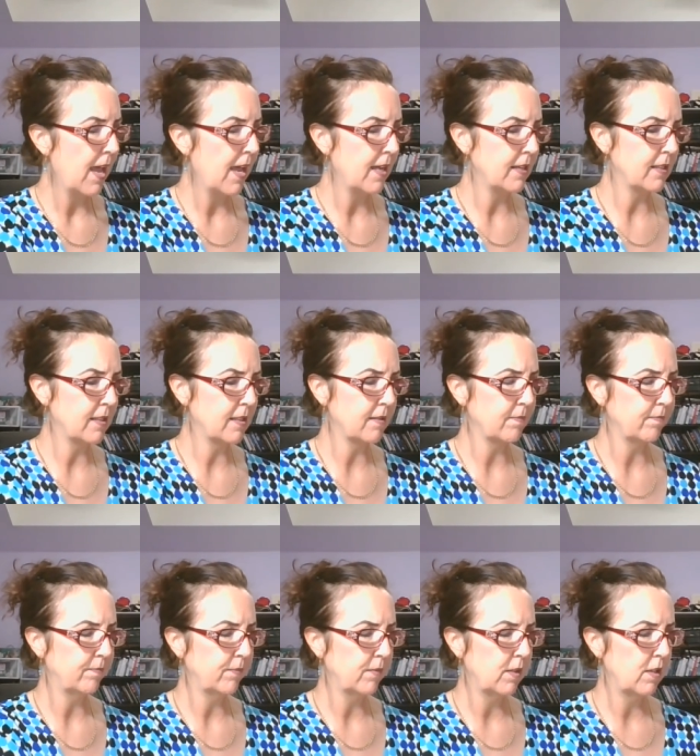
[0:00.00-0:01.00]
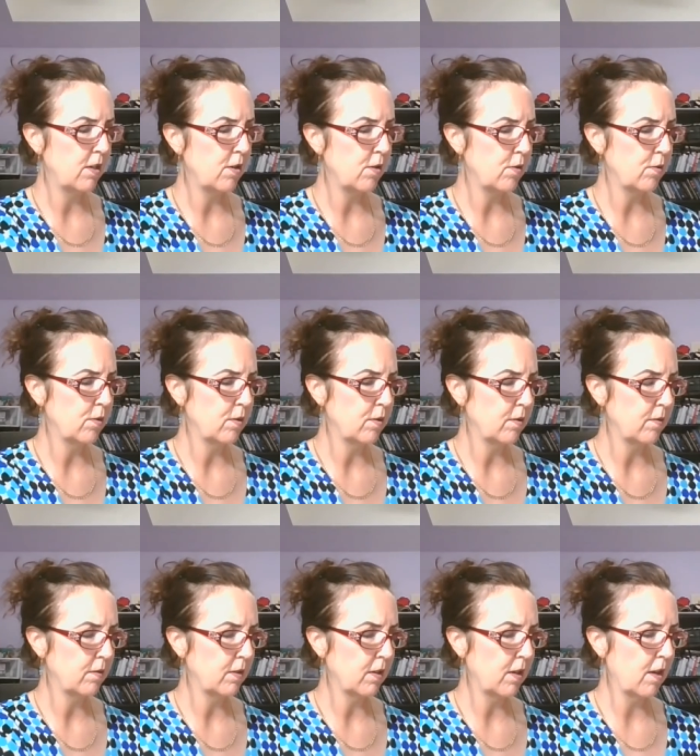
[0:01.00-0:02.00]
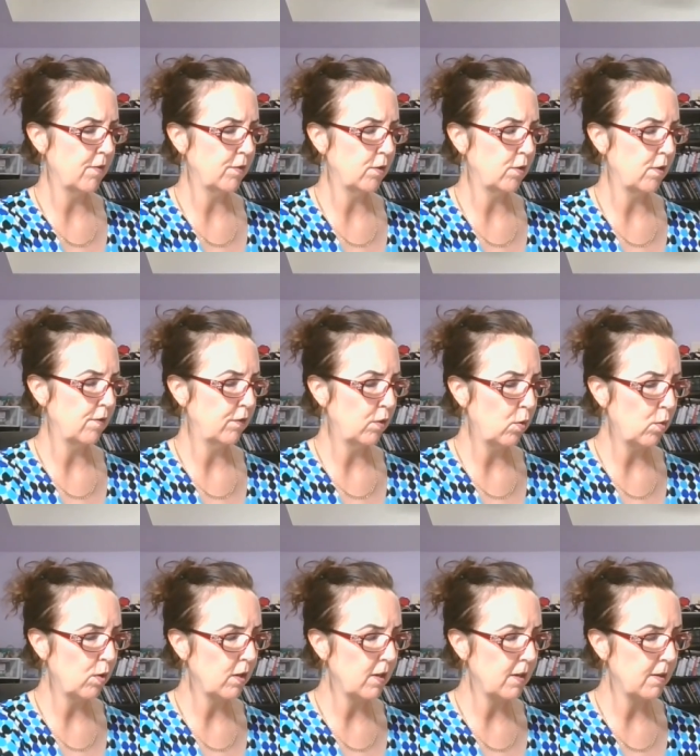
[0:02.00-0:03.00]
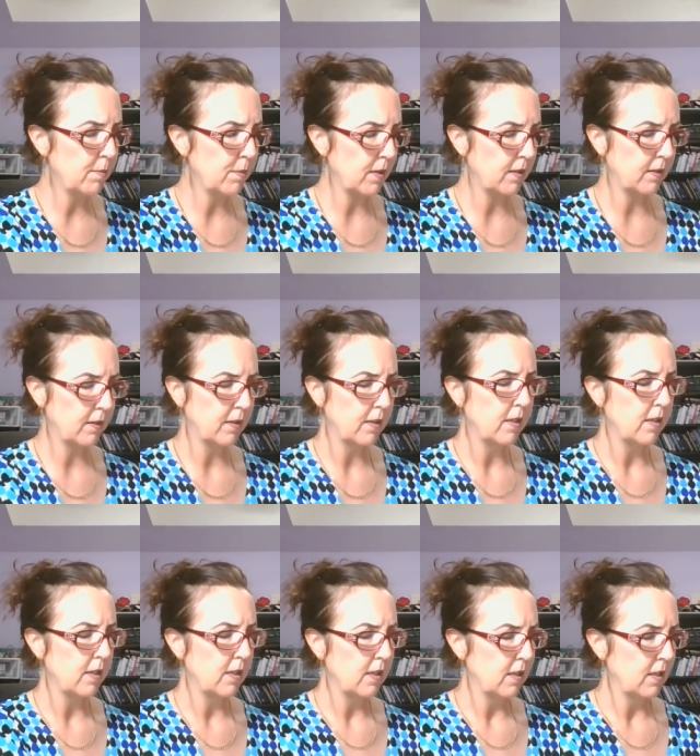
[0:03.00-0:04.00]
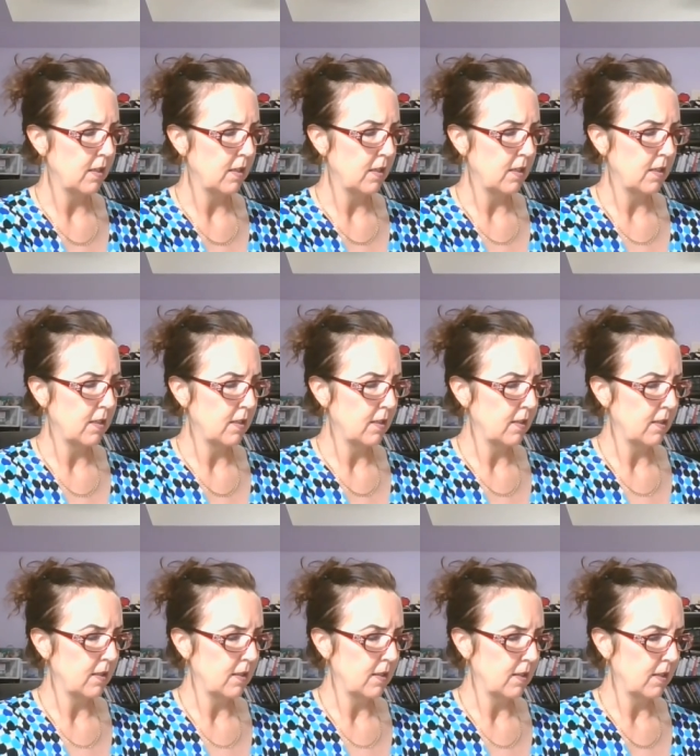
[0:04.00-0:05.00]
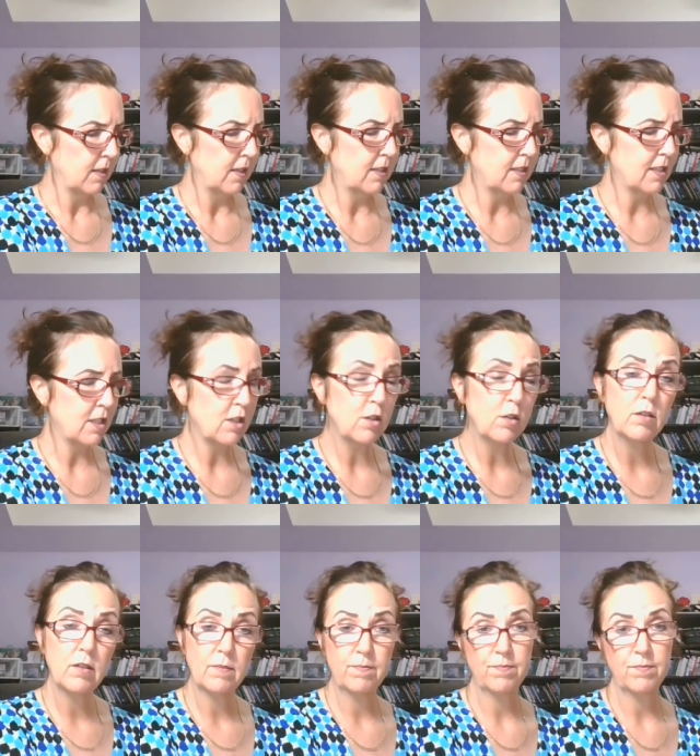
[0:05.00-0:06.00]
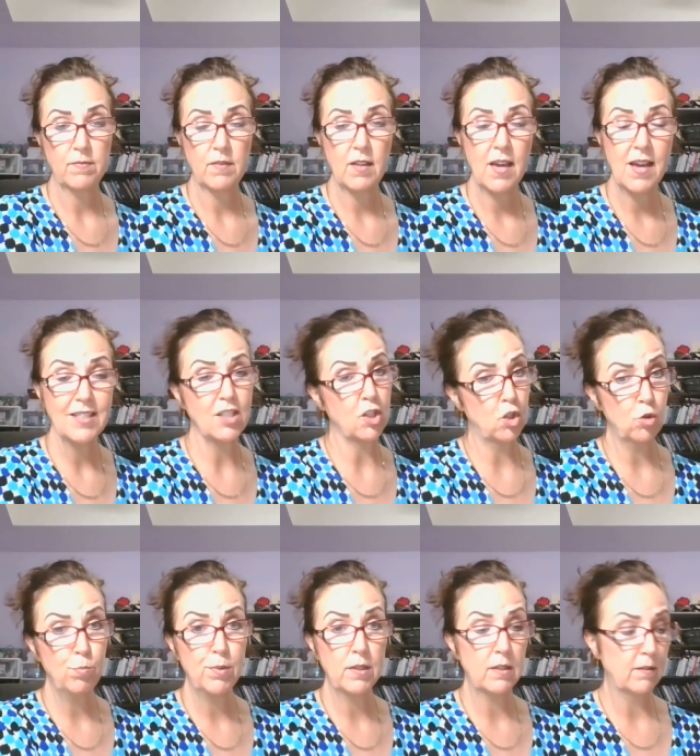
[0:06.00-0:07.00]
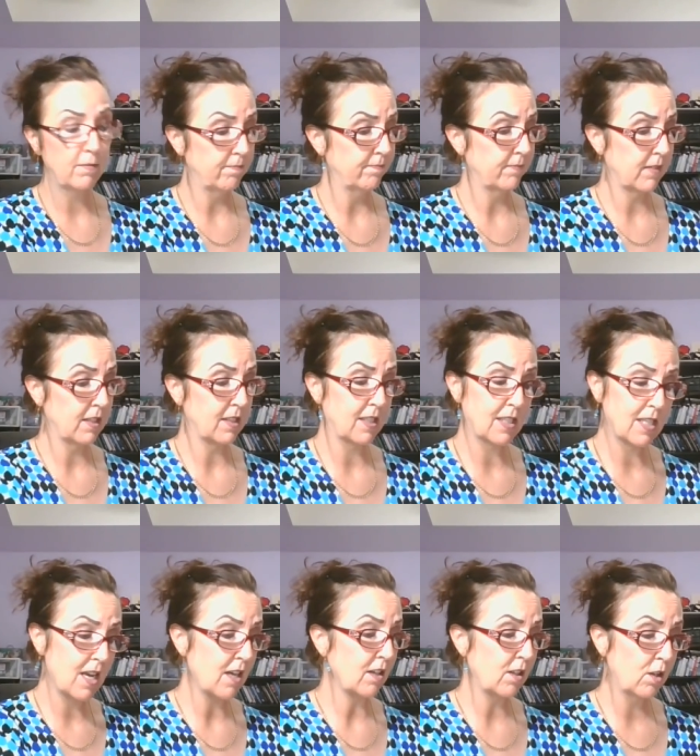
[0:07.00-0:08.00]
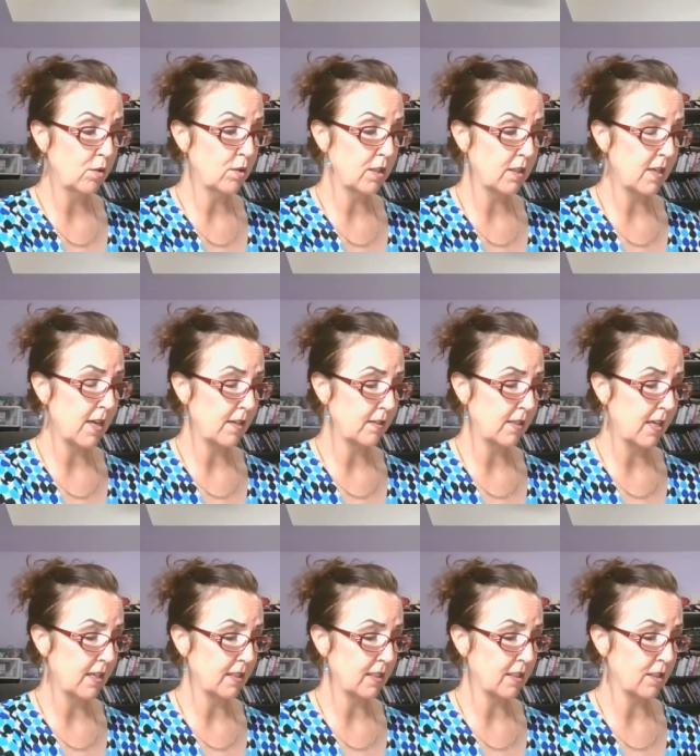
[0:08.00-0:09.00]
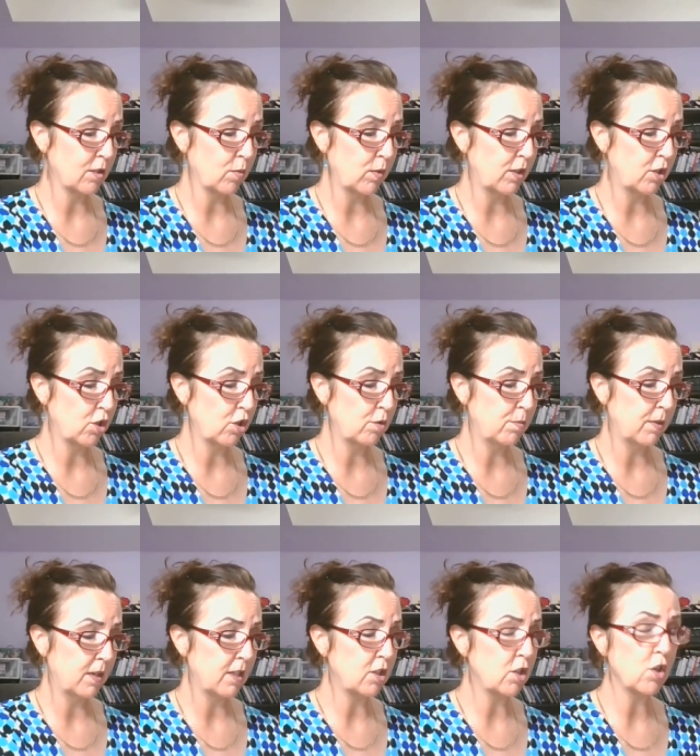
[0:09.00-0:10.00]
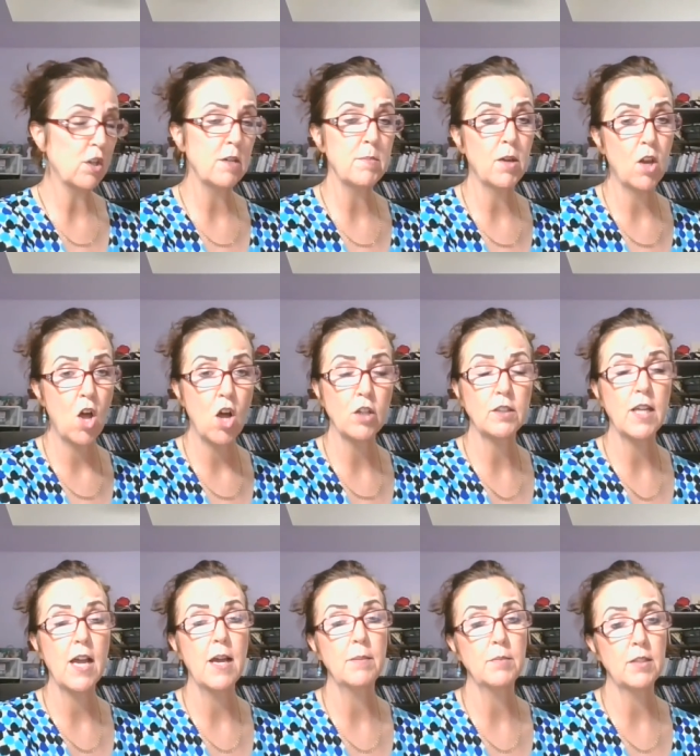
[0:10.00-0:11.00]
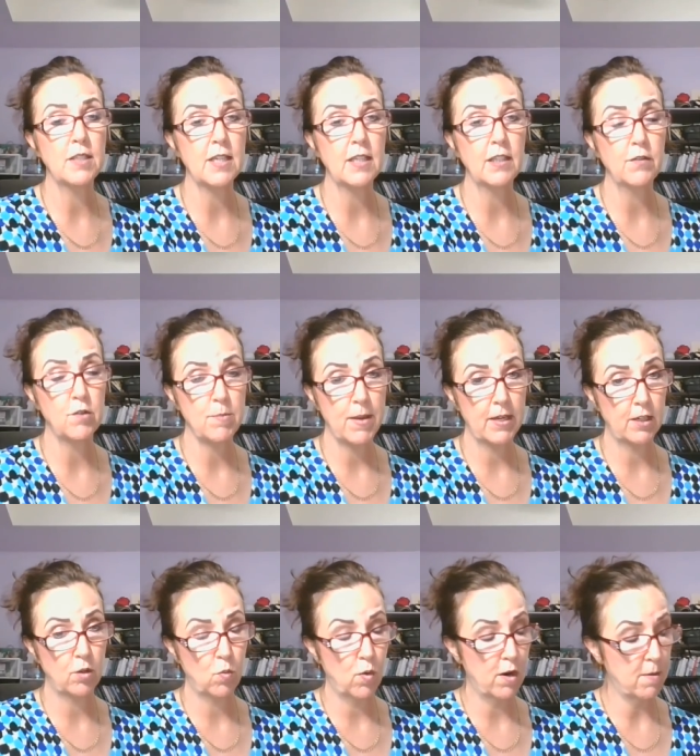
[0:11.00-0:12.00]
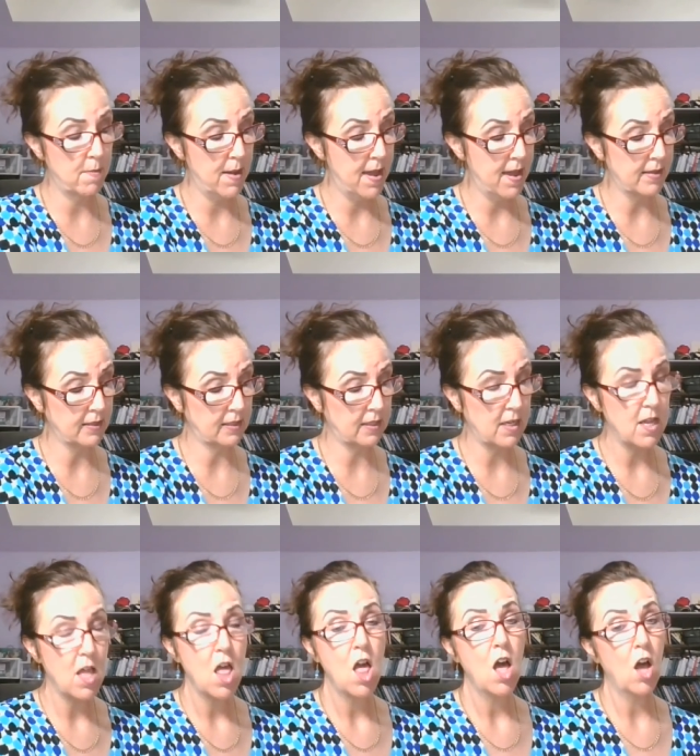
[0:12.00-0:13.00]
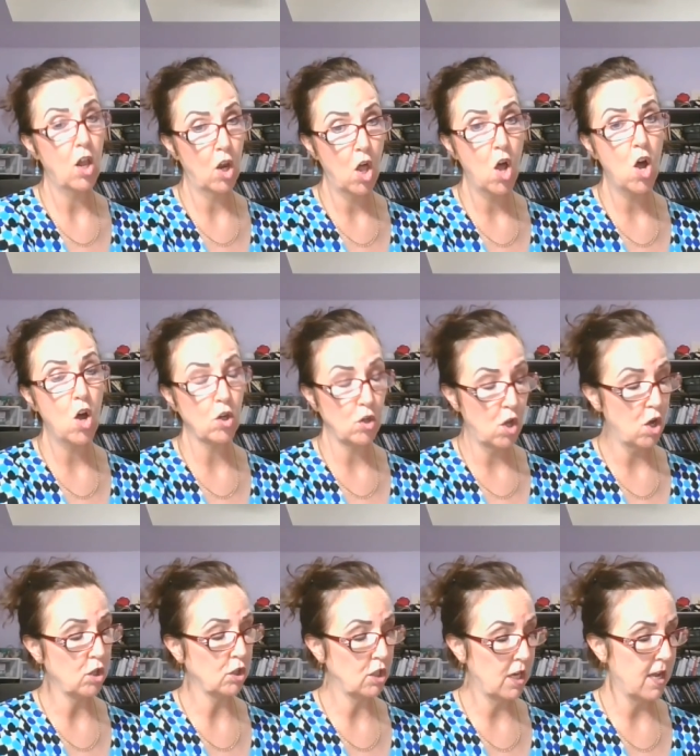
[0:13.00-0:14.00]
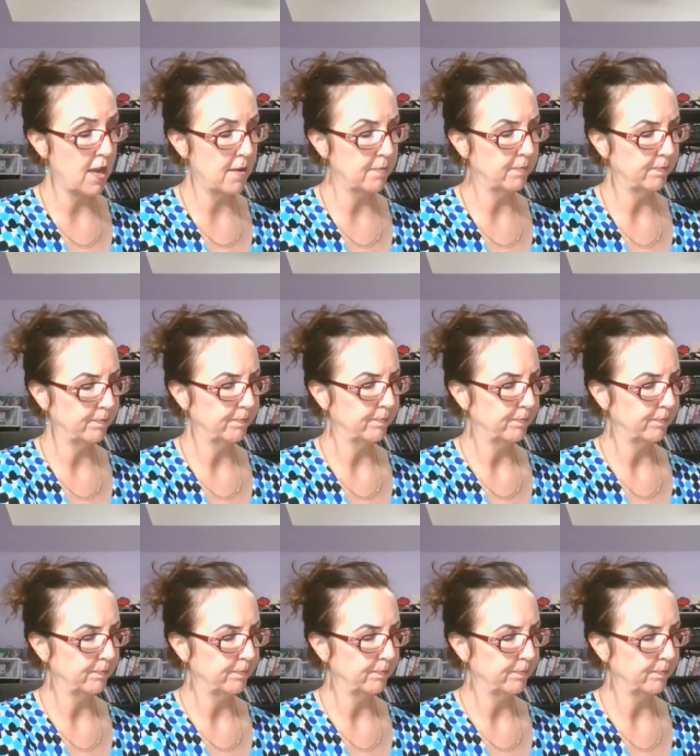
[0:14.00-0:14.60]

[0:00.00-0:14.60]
as you know the governor of Florida, but he's still kind of stupid because he's not closing down Texas when he should be. It took him a long time to tell everybody to wear a mask, a long, long time.